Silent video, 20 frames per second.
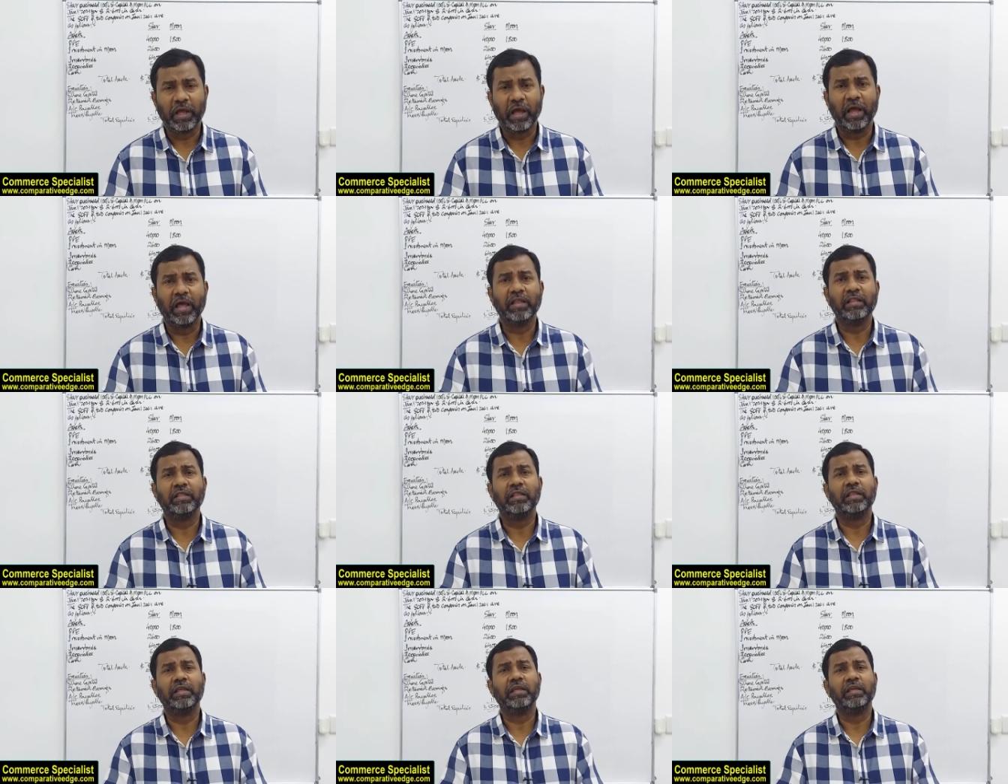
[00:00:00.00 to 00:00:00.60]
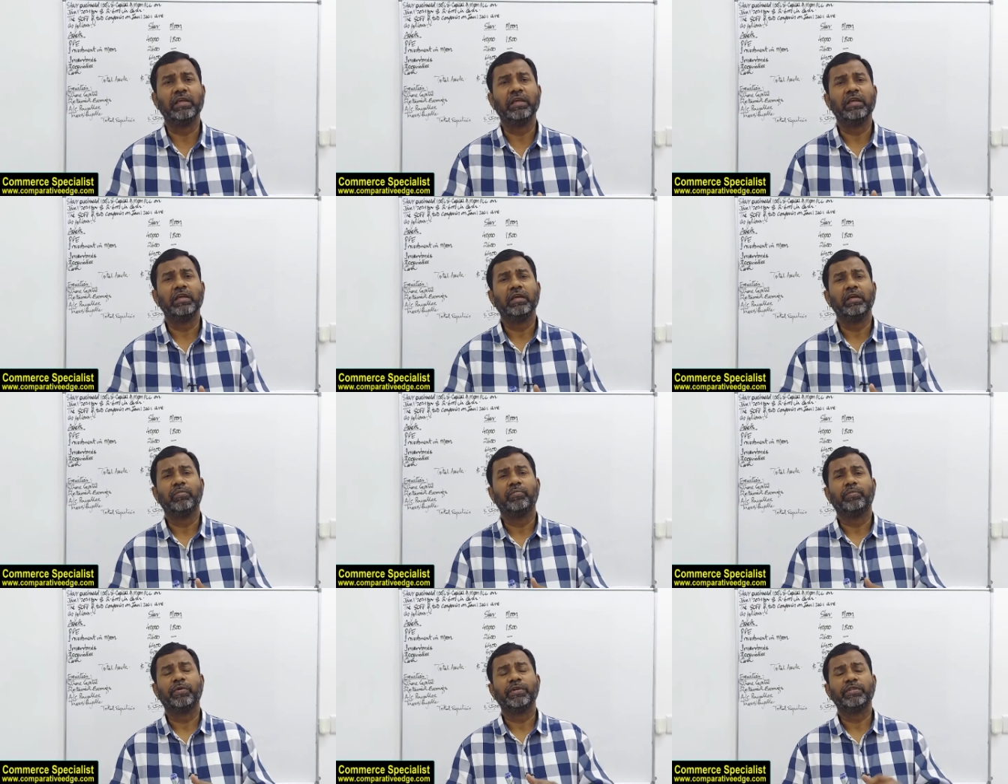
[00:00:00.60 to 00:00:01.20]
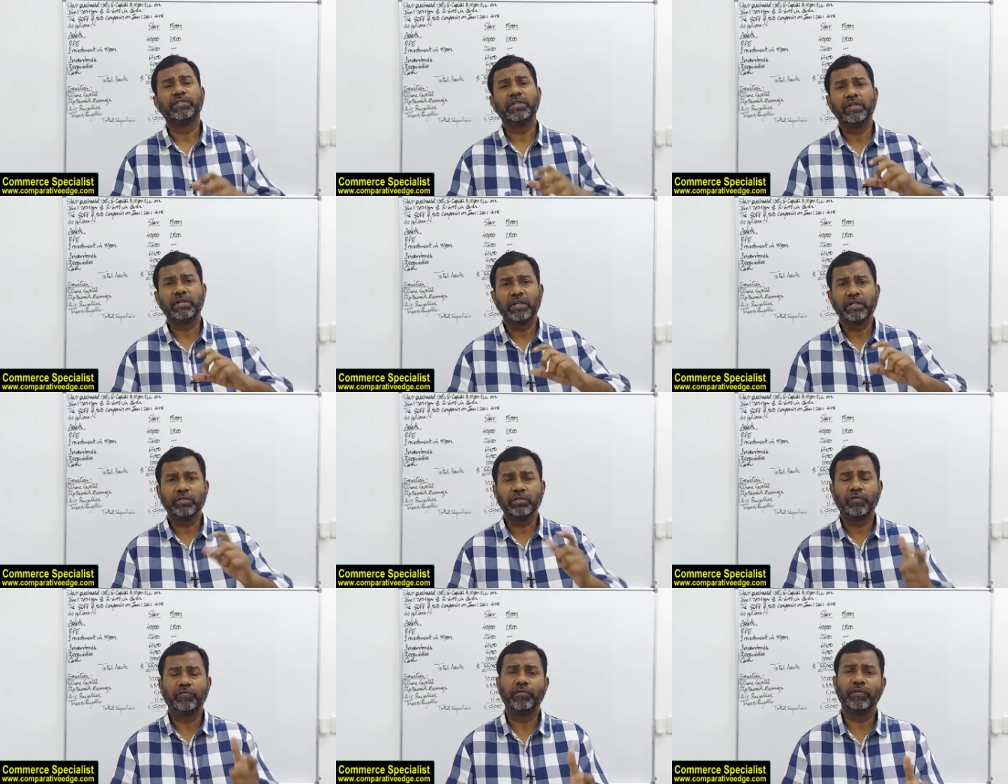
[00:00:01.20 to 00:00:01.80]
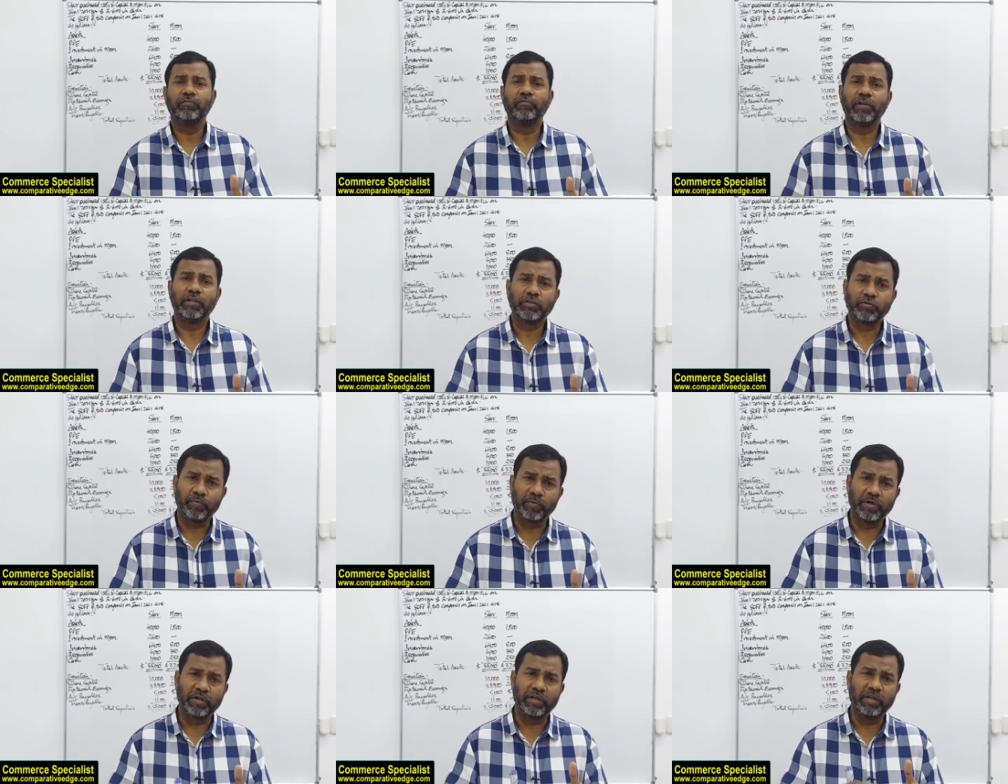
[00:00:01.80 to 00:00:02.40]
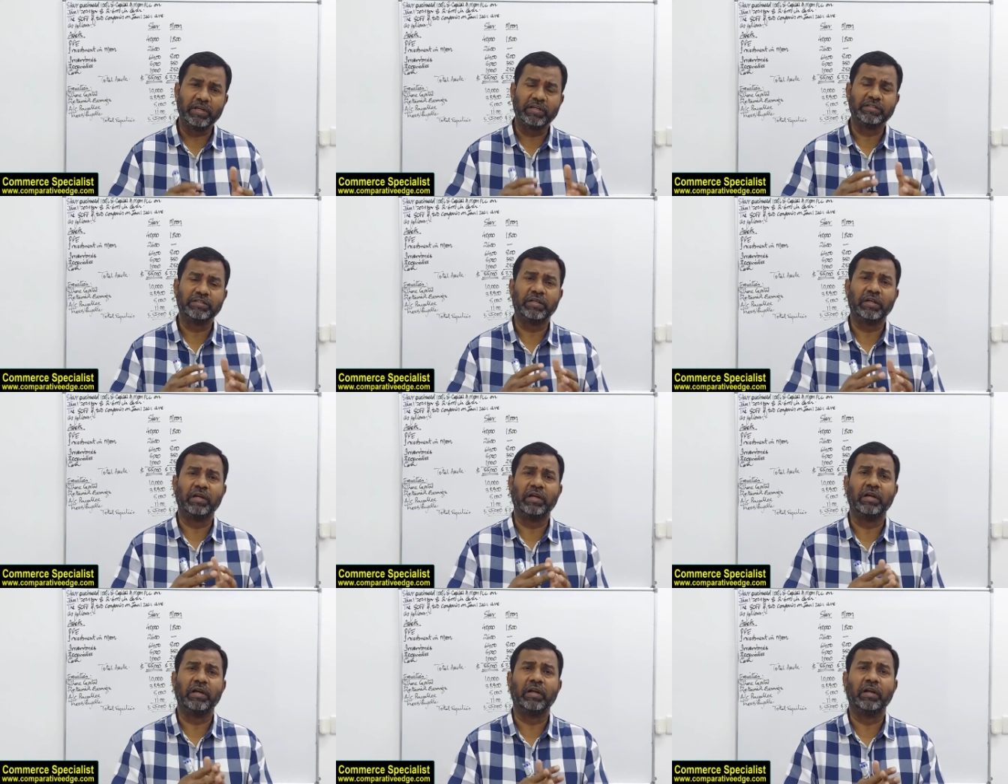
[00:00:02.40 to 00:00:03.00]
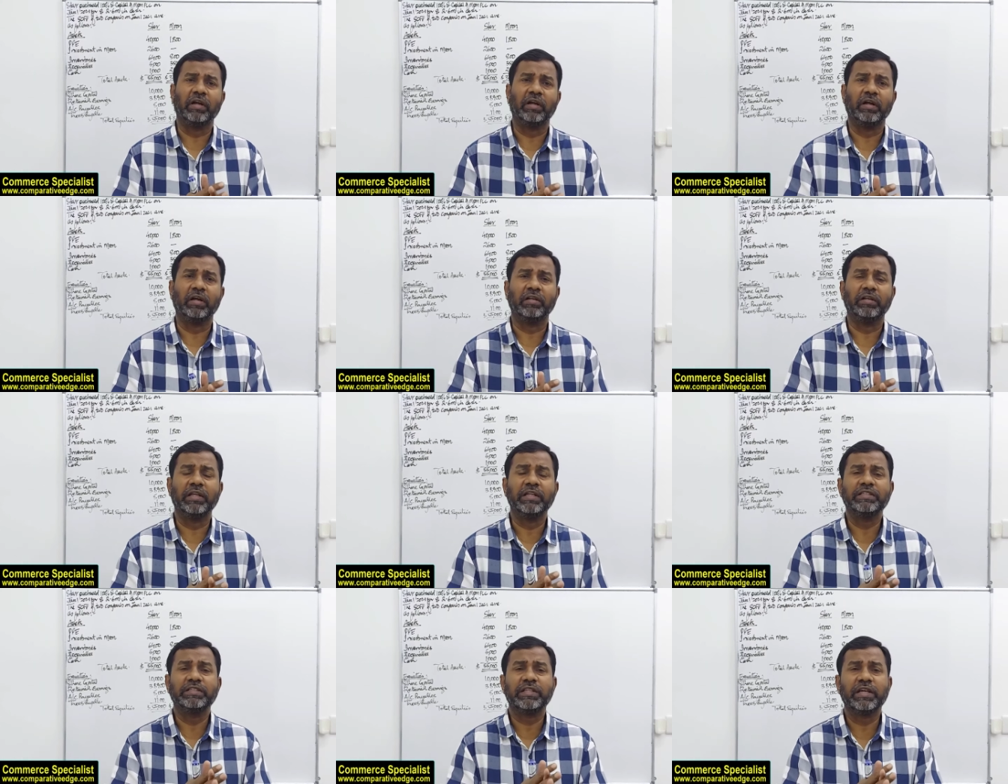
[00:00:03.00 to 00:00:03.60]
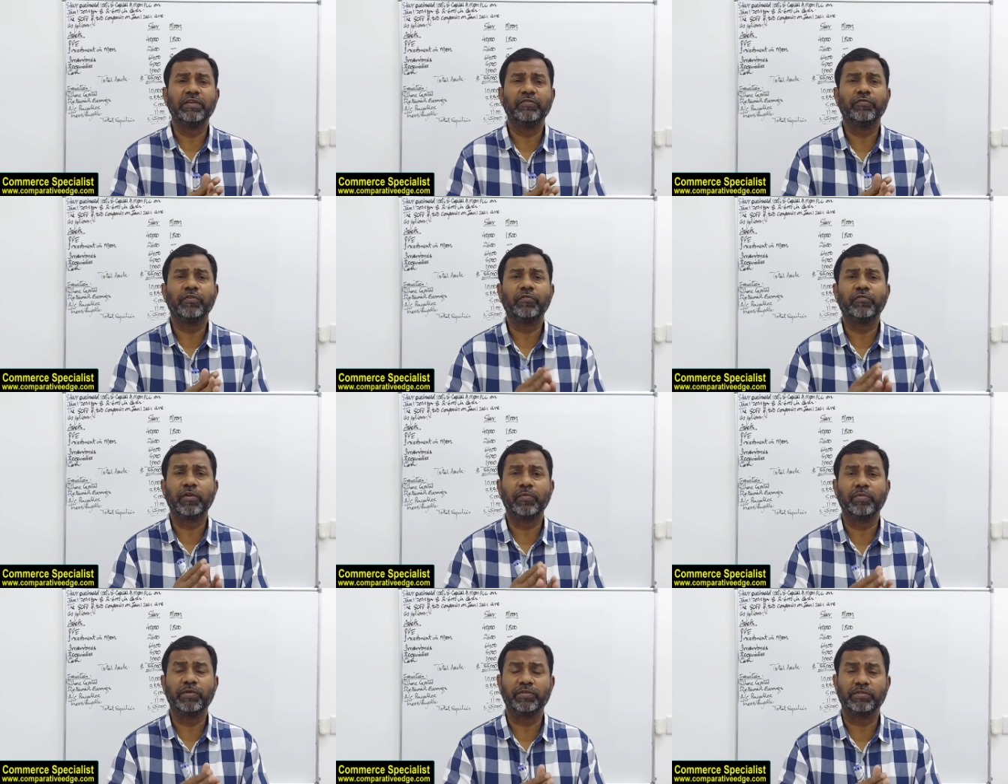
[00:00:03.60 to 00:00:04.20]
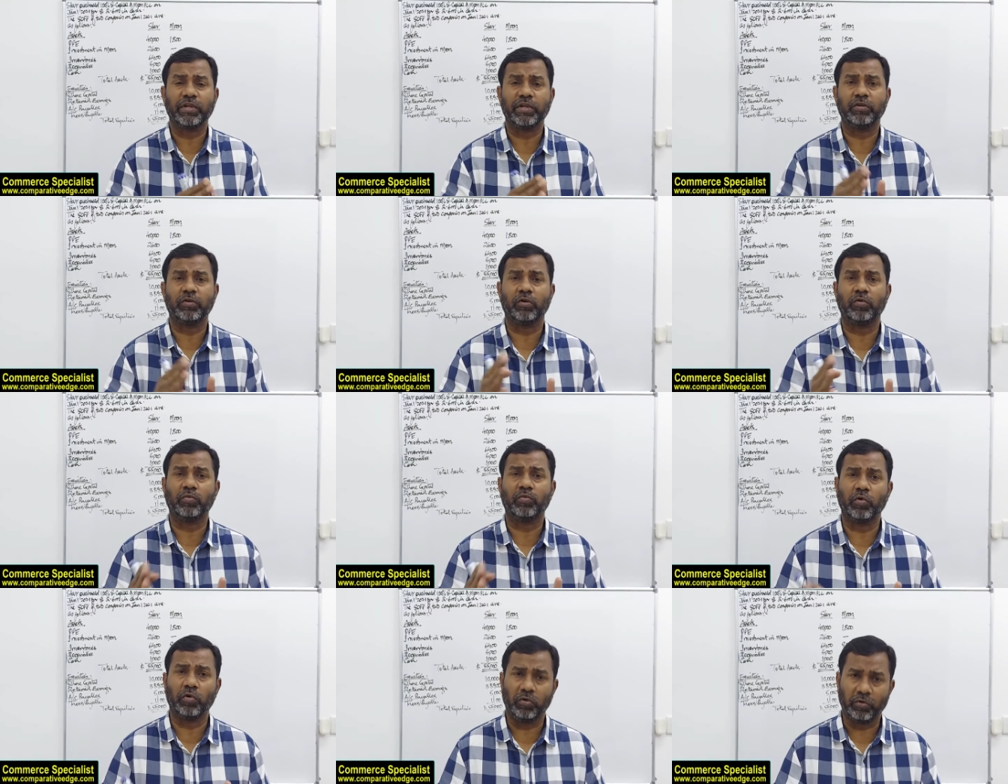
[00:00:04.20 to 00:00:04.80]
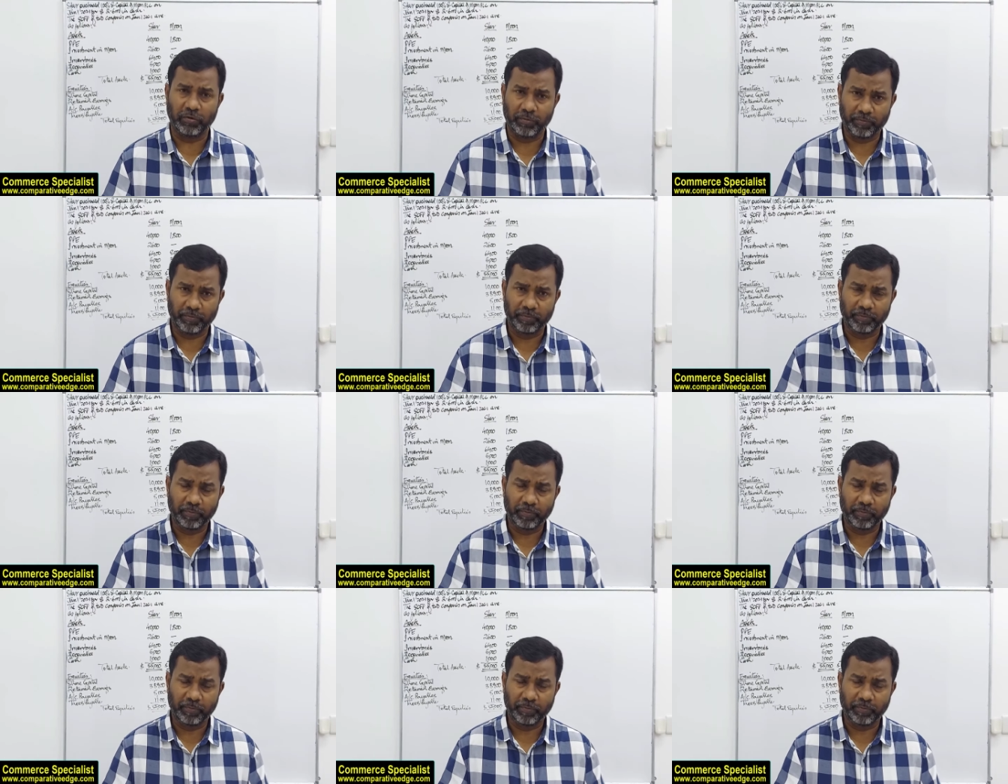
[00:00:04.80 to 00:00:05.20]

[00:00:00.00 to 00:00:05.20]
and the percentage of investment is uh, let's say 50% or more.